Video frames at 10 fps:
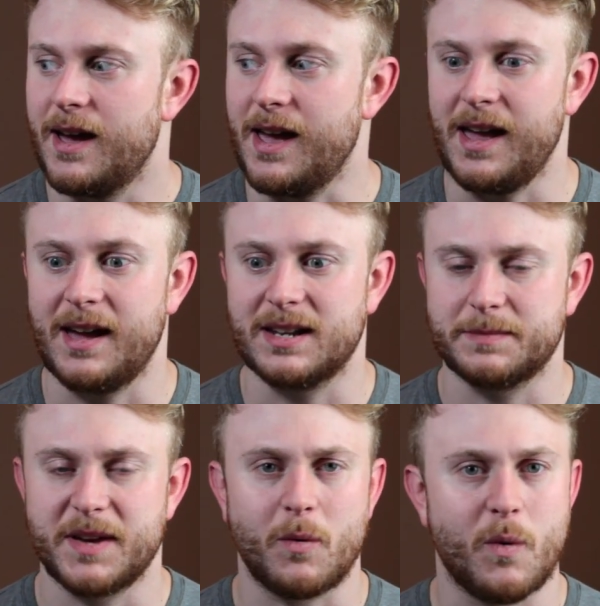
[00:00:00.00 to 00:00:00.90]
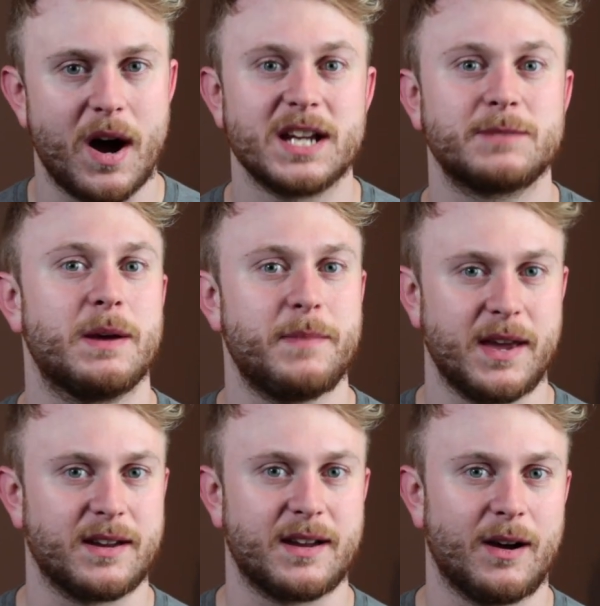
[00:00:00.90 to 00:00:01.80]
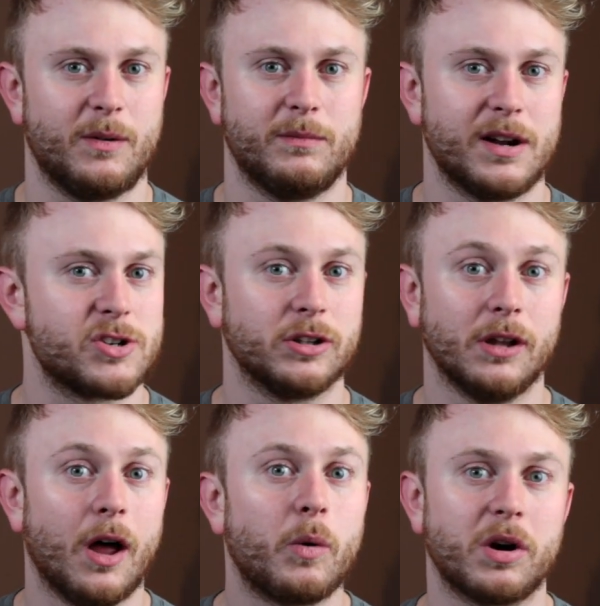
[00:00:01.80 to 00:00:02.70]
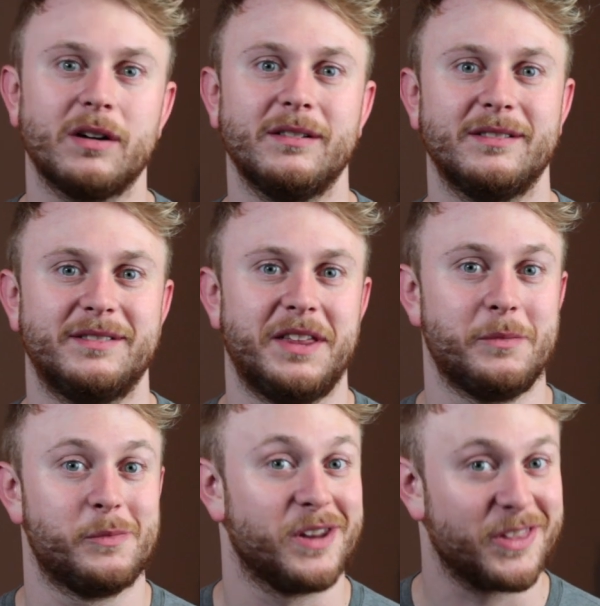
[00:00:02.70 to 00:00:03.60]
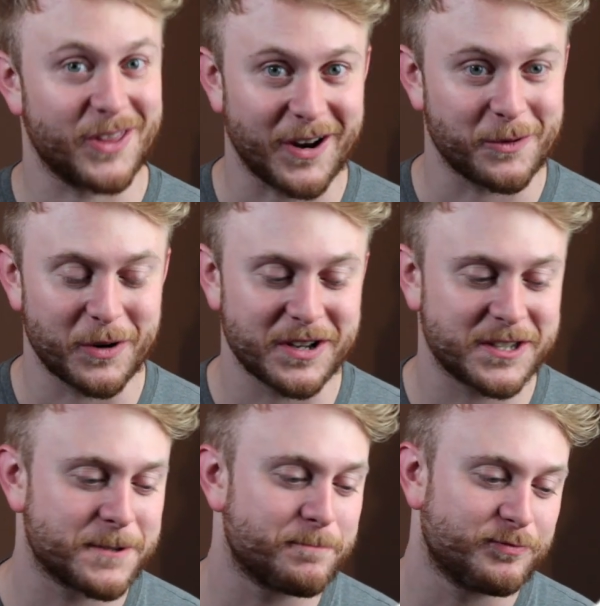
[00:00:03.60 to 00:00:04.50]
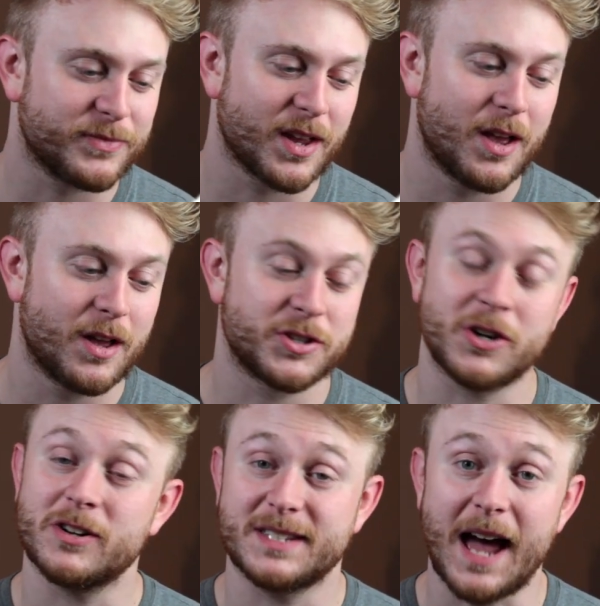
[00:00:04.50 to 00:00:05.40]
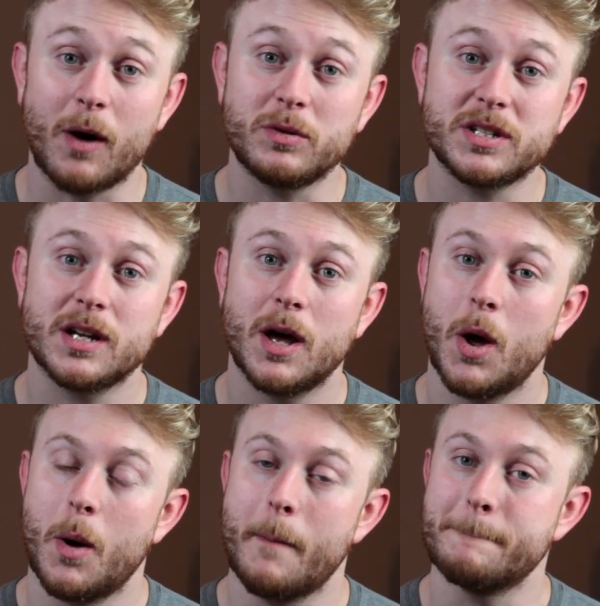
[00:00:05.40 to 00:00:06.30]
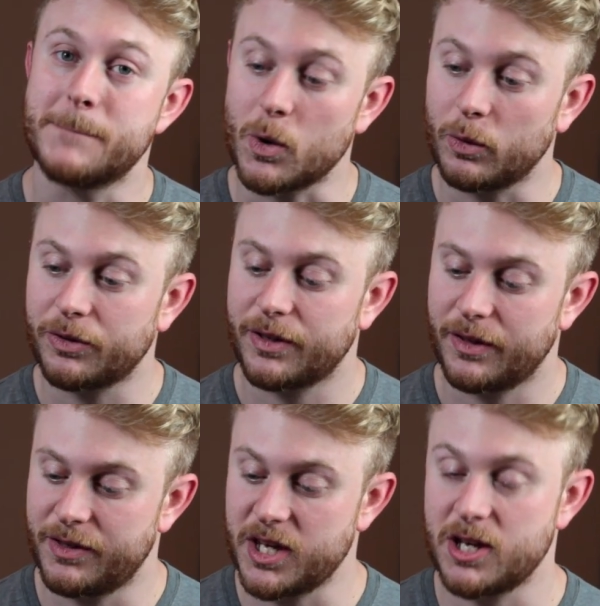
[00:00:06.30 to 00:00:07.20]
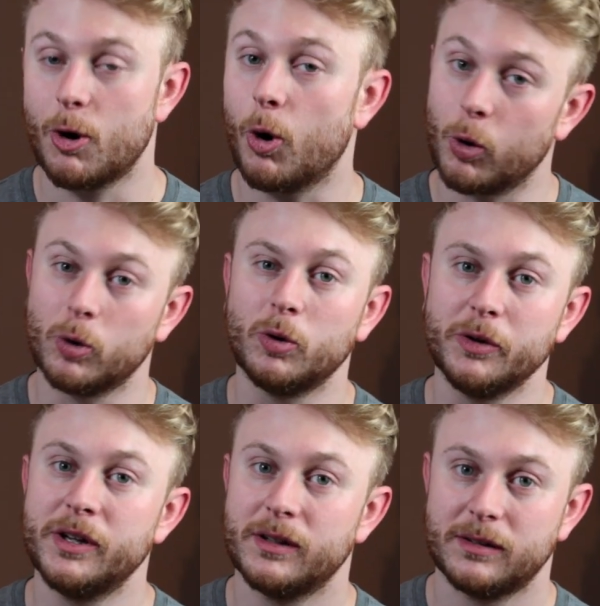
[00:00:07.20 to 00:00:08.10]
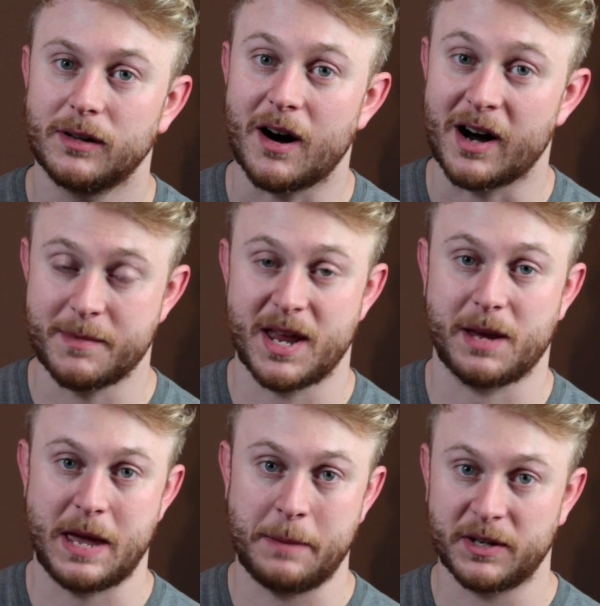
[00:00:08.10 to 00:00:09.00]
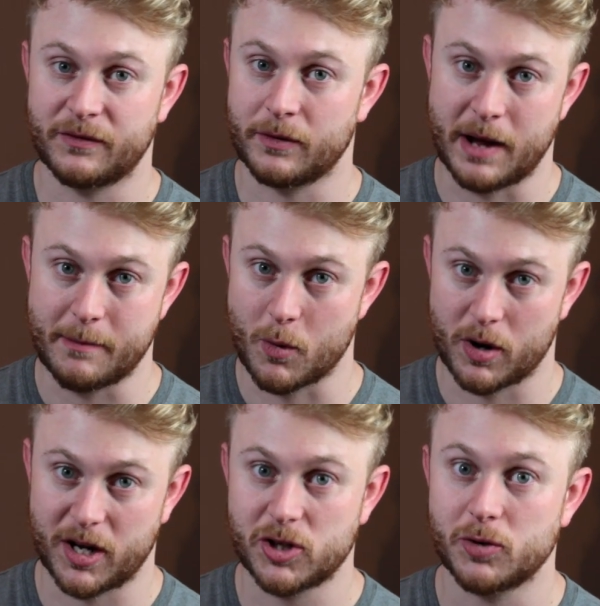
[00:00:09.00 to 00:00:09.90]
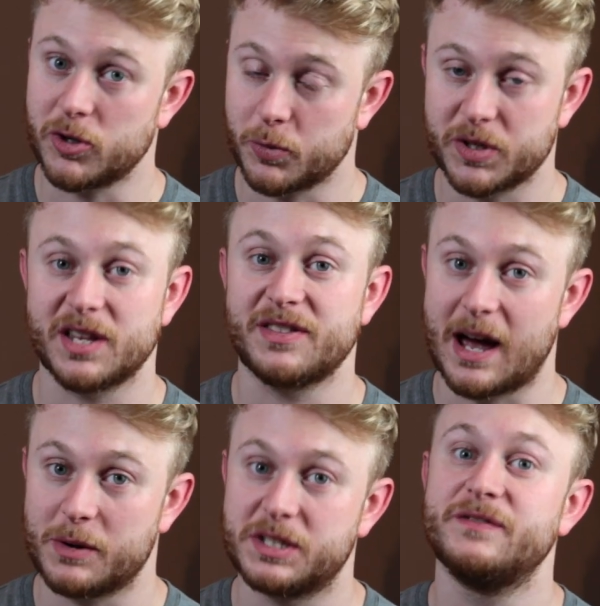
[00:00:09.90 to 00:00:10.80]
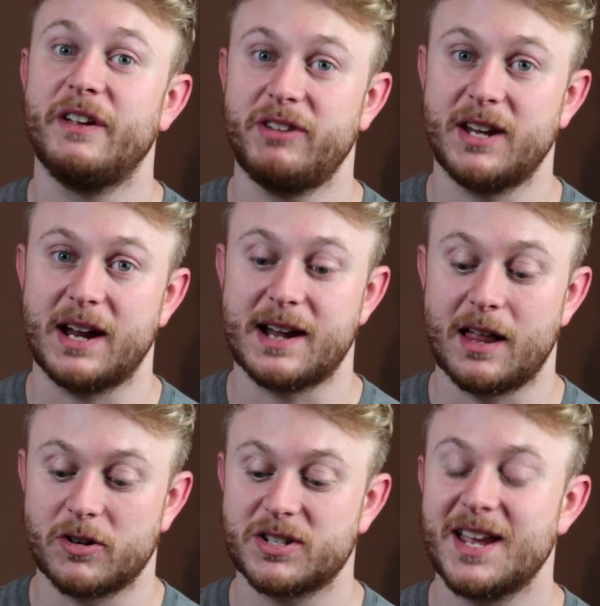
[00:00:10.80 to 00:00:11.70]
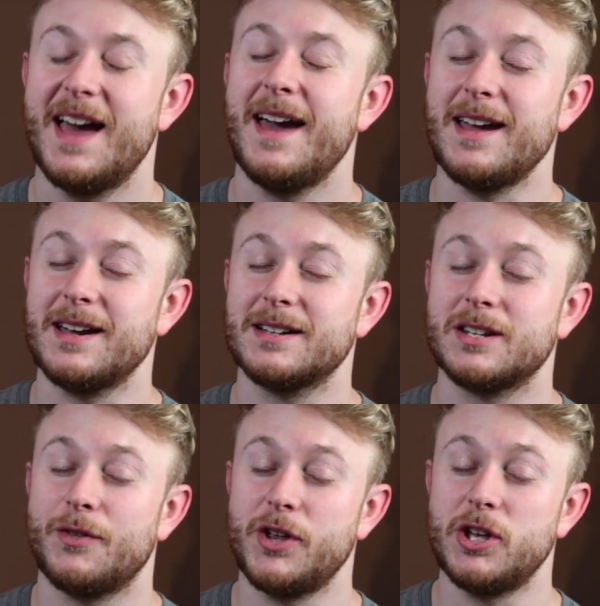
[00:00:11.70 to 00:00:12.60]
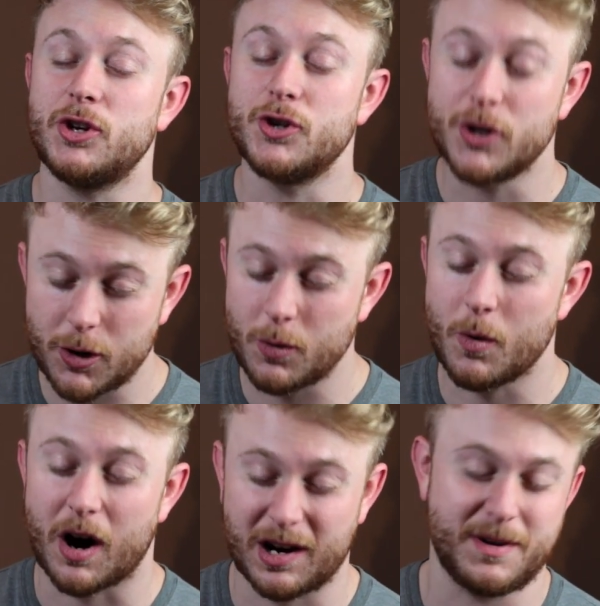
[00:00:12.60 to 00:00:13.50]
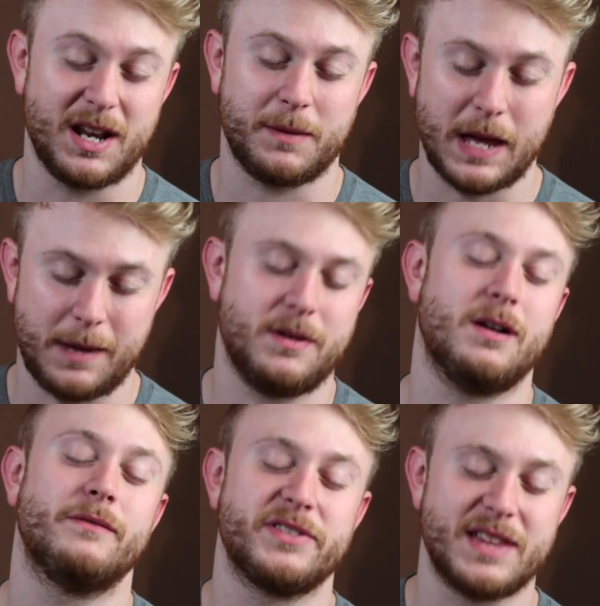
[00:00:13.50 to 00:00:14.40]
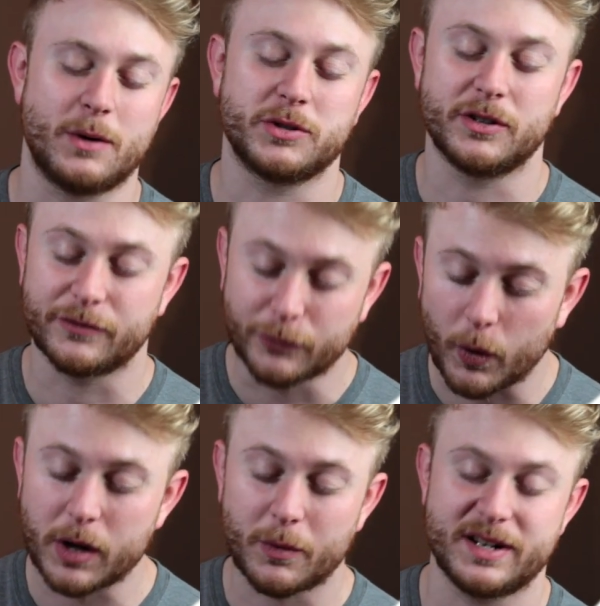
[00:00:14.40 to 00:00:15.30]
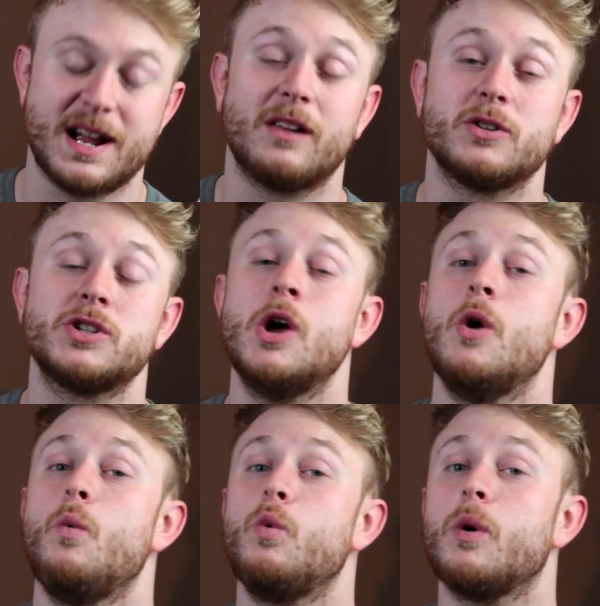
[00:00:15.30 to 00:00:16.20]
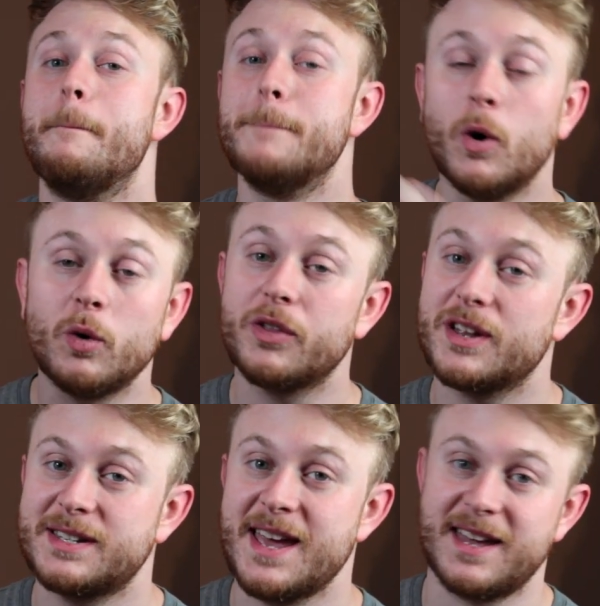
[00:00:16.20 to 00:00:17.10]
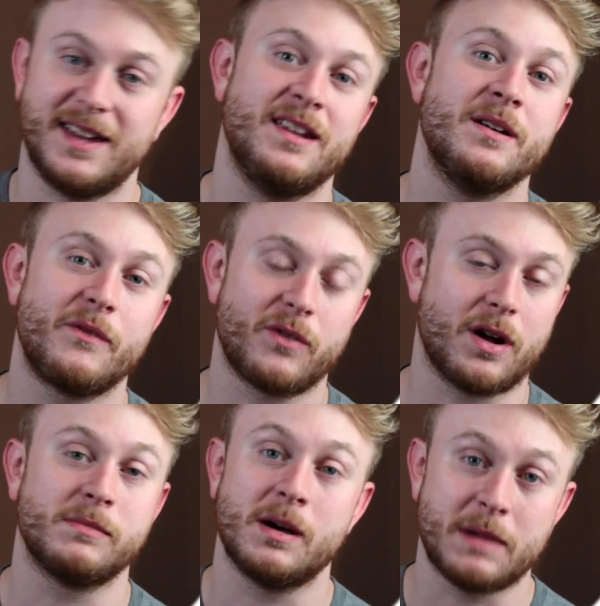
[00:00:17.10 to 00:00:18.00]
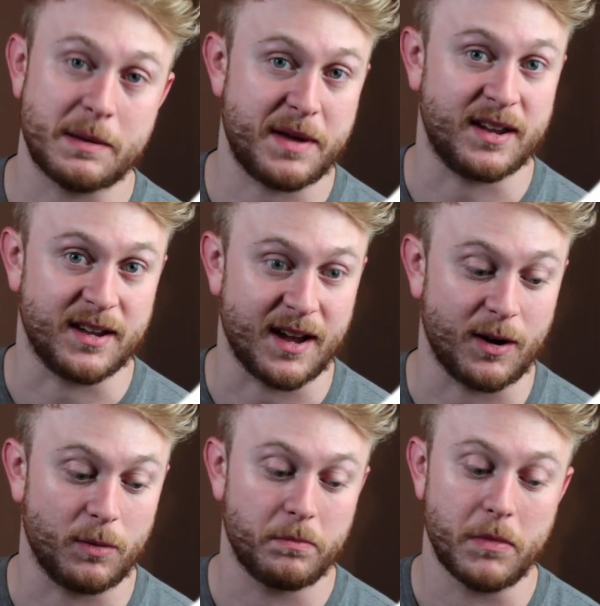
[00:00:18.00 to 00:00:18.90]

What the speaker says: and I'm like, why is my bank account much lower than what it thought it was? Turns out, both the old automatic payment for my mortgage, which was the $1,059, and the new automatic payment of $1,041 were both taken from my bank account.